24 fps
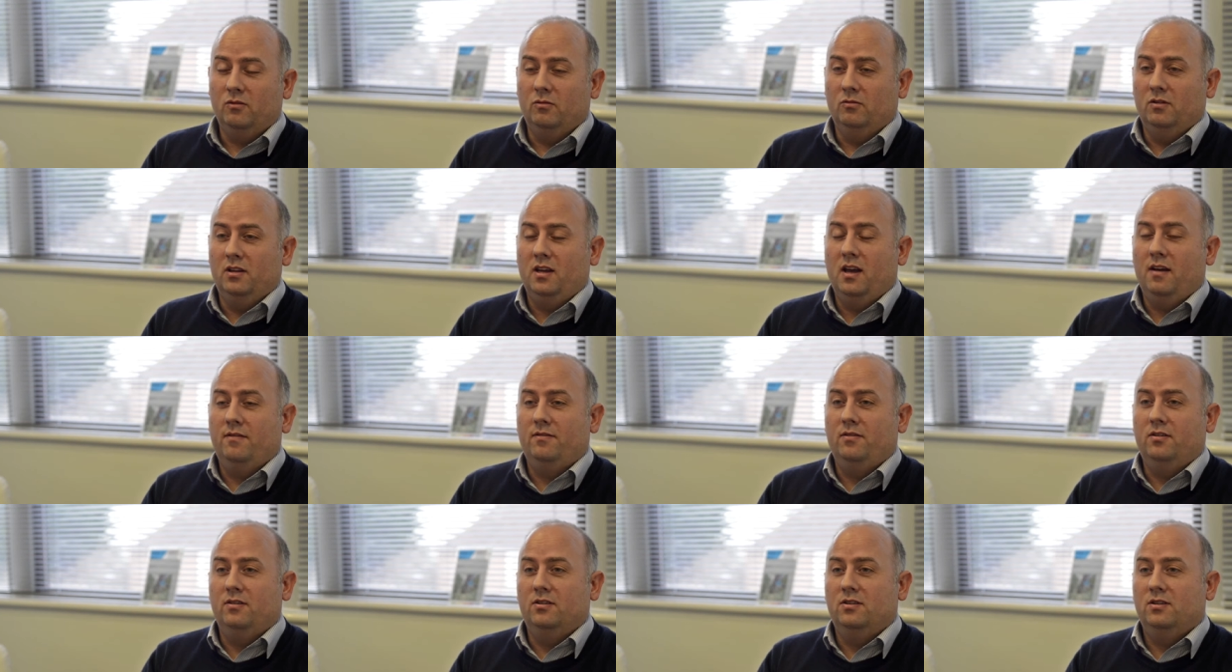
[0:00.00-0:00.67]
all the
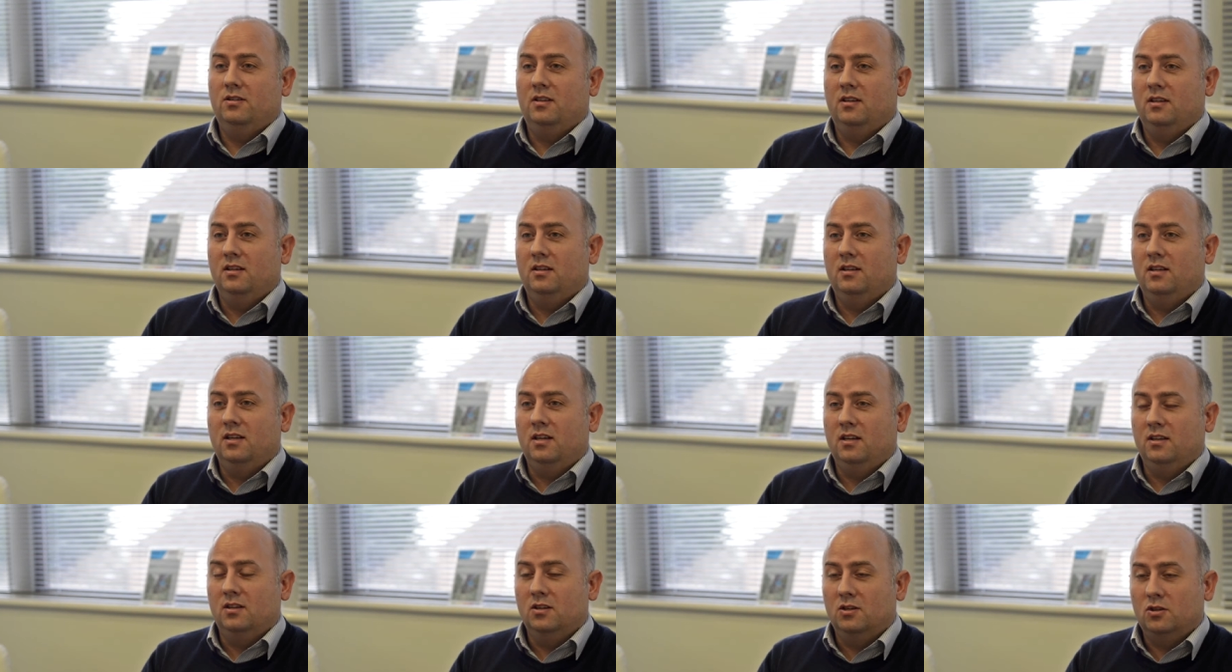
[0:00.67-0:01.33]
efforts that
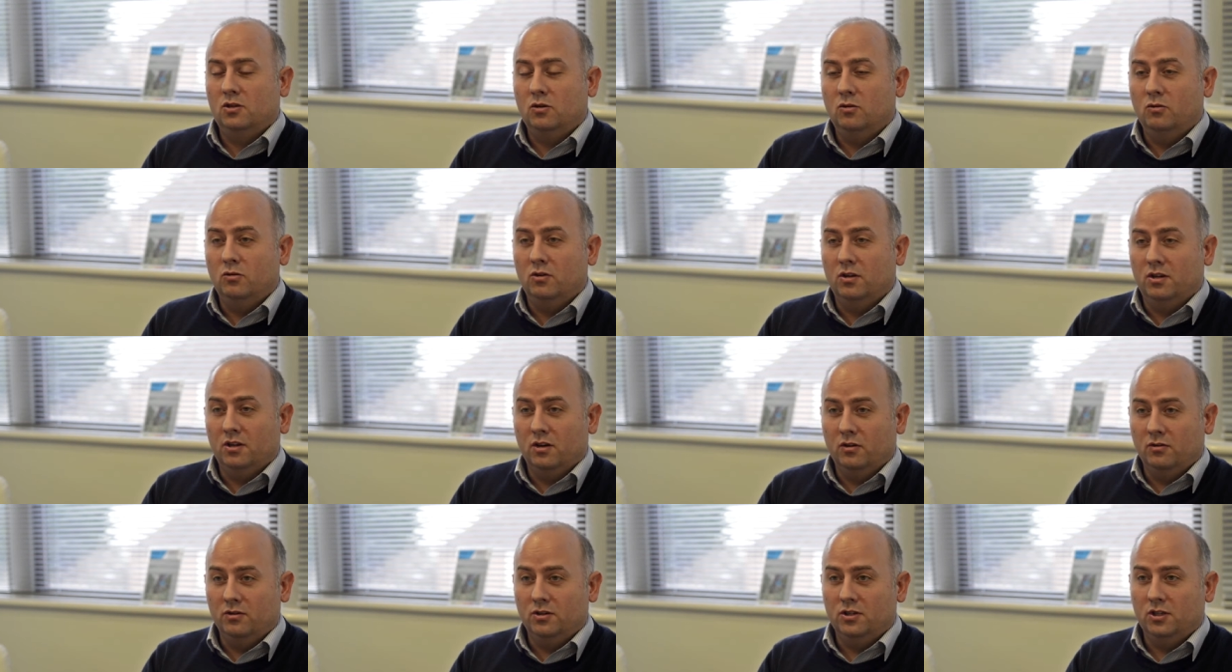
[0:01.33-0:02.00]
the, the school had
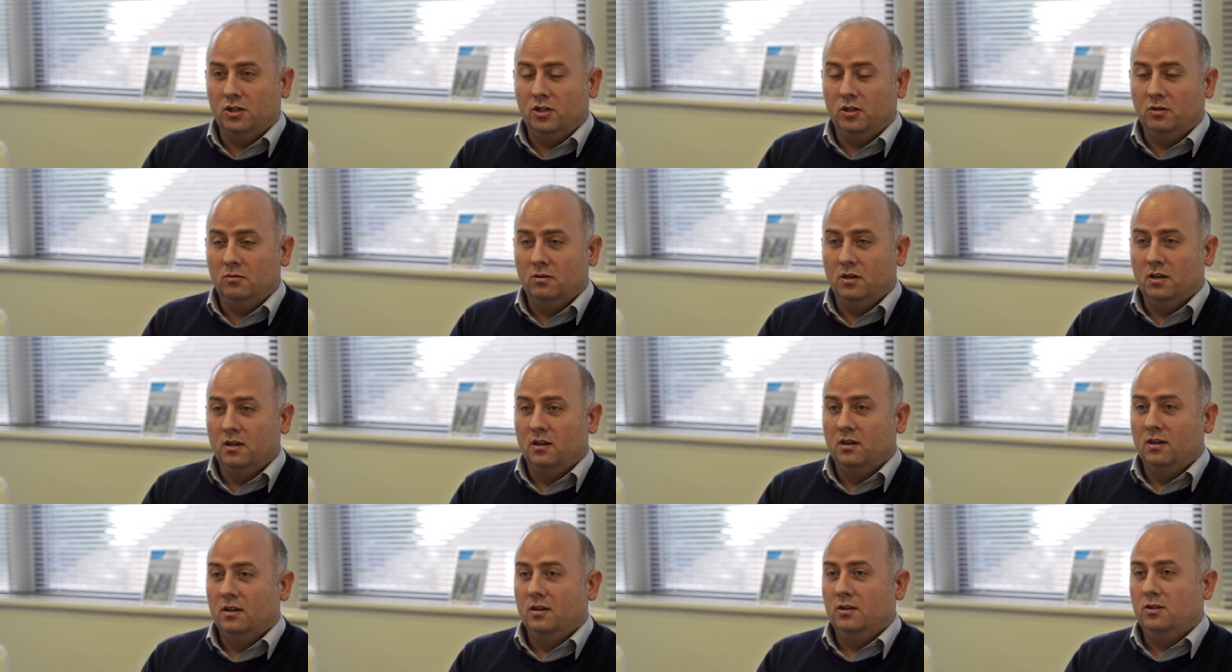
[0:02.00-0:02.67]
gone to
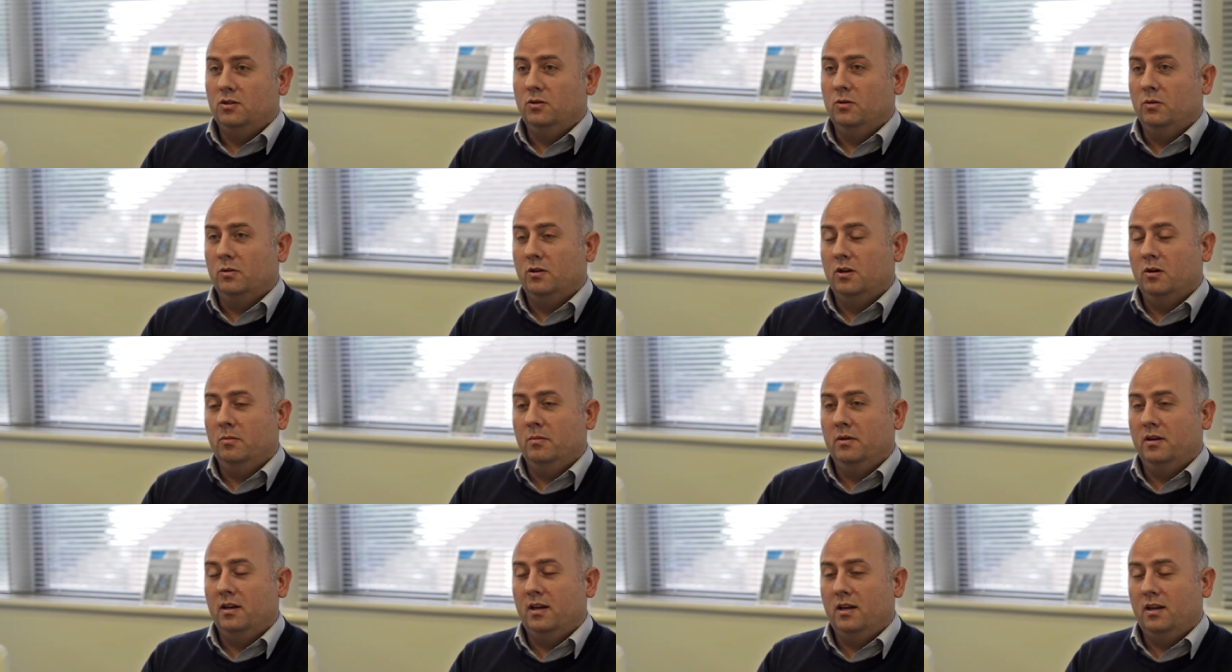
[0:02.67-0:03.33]
to
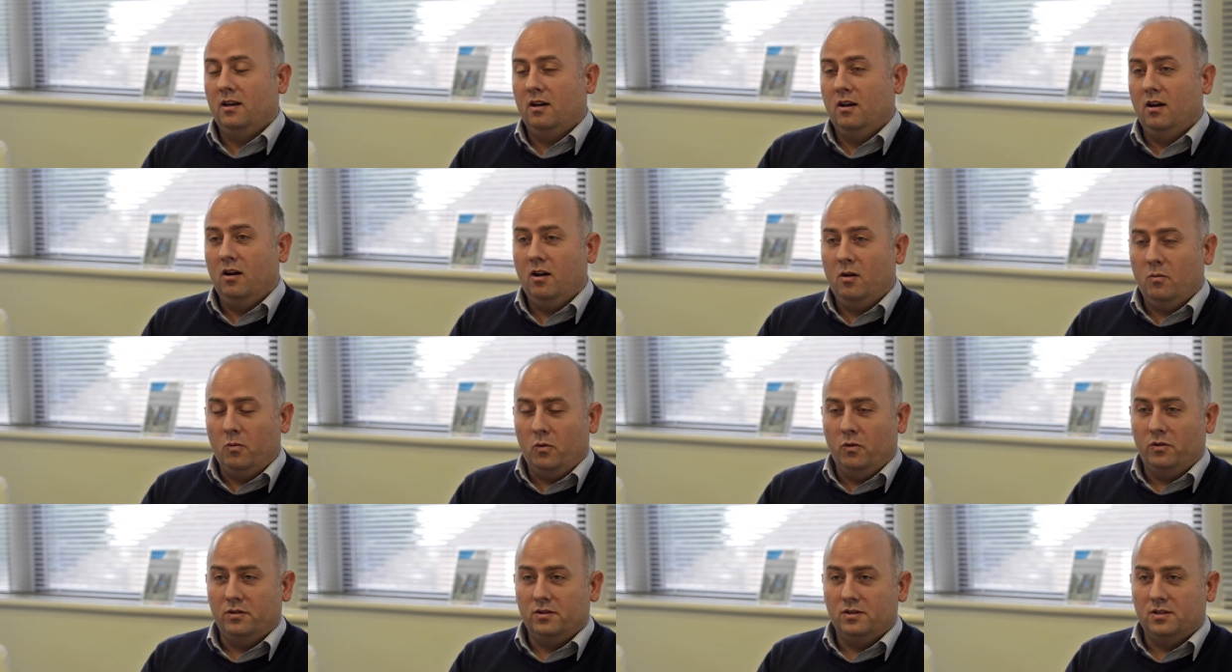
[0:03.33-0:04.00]
accommodate our
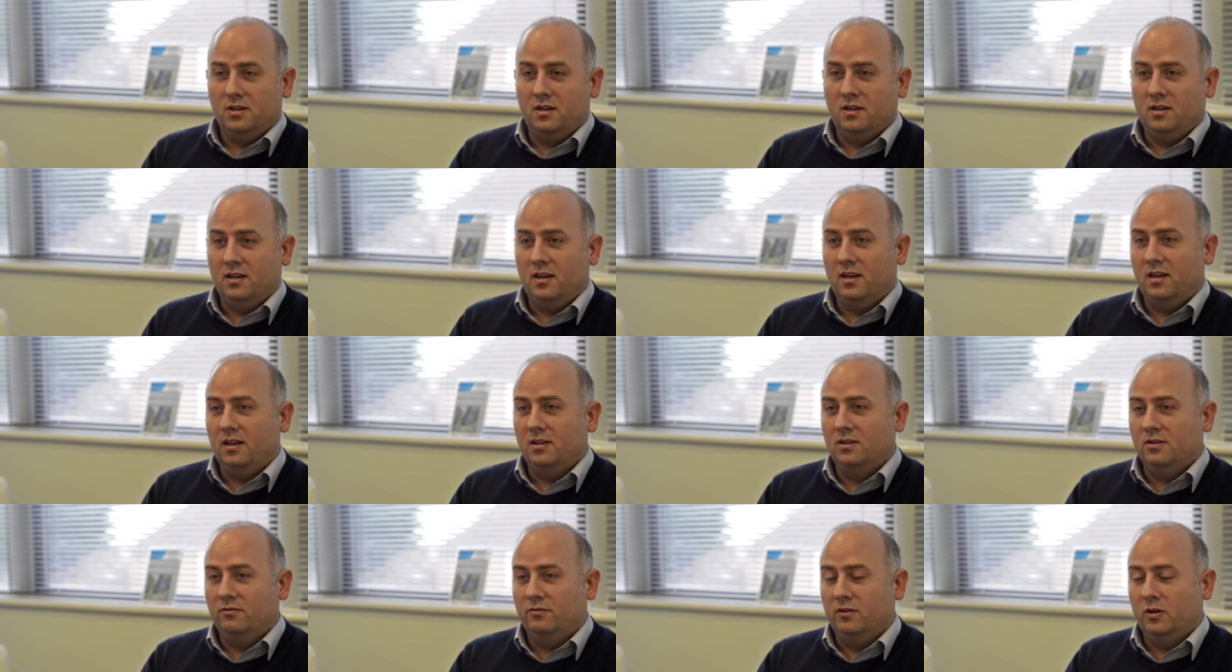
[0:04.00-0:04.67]
wants and
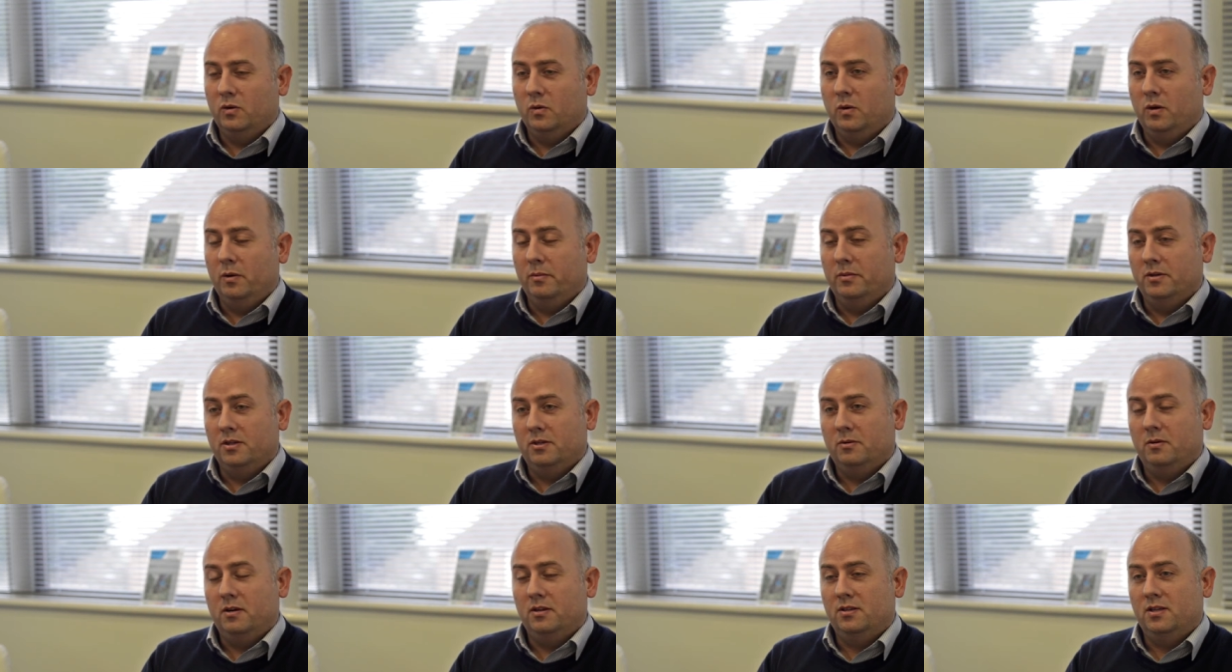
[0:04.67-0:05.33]
needs and
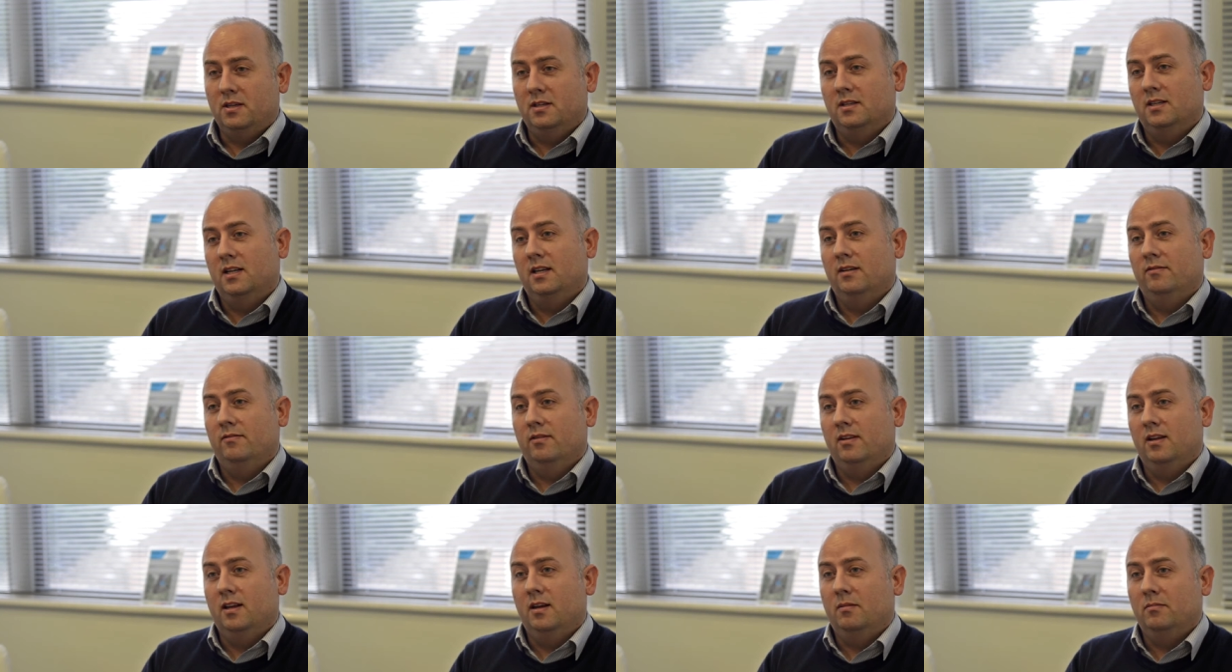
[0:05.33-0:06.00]
requirements to actually
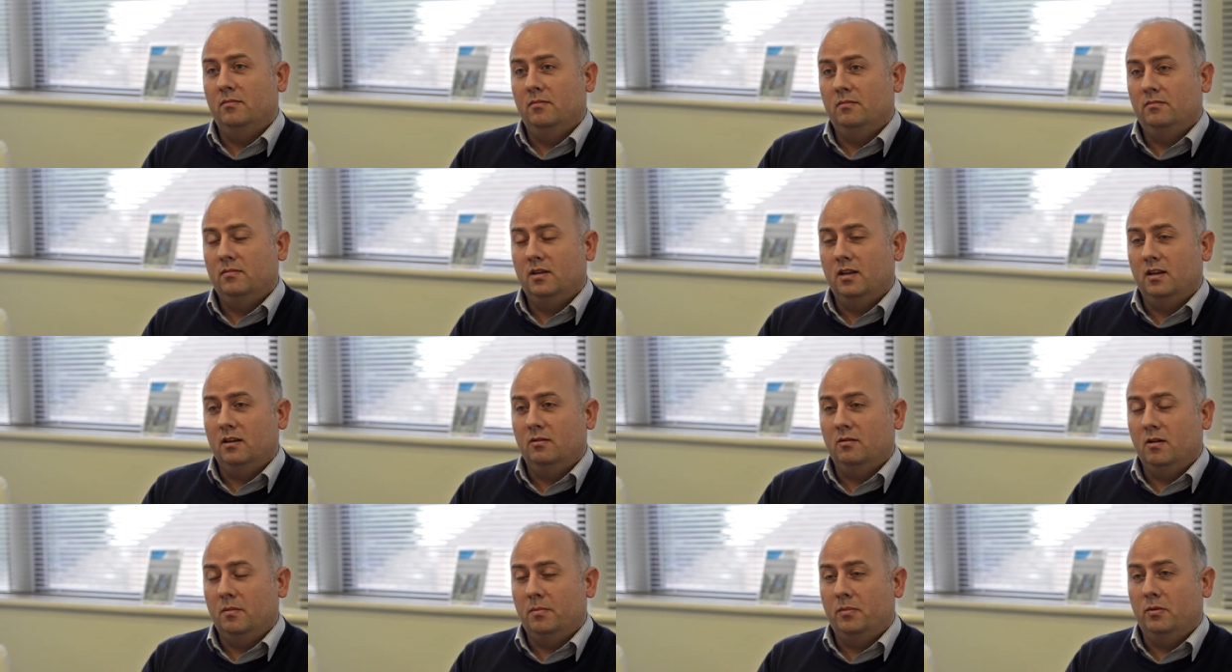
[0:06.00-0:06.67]
deliver them, you
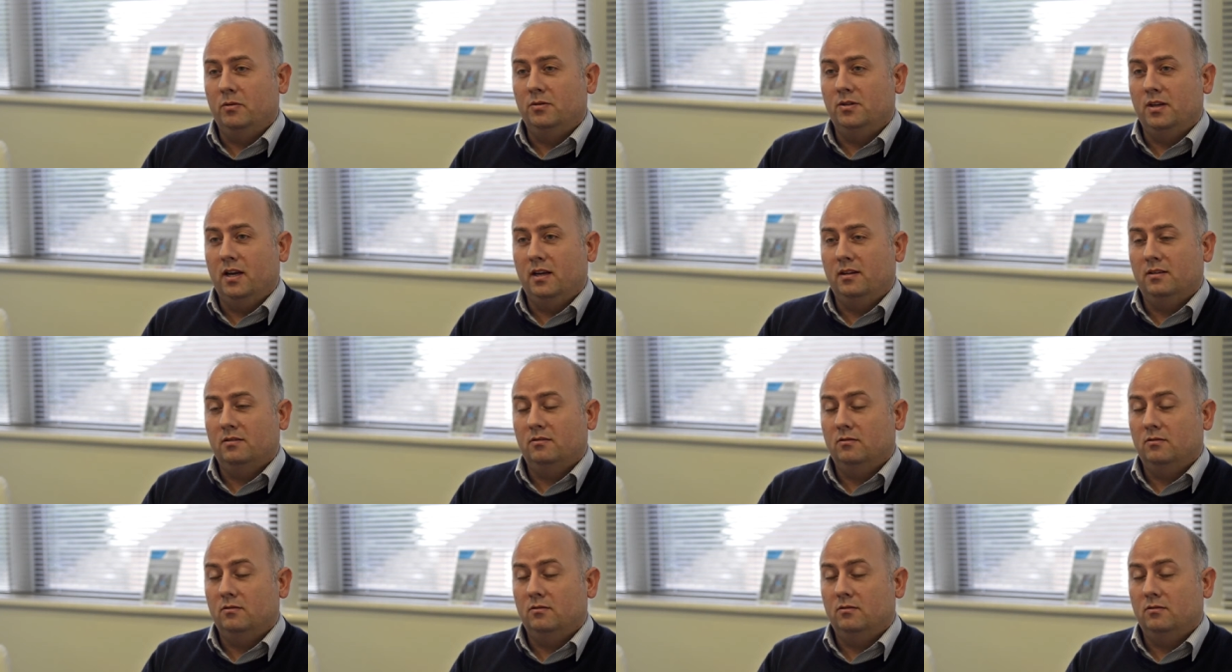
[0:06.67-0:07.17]
know, a project.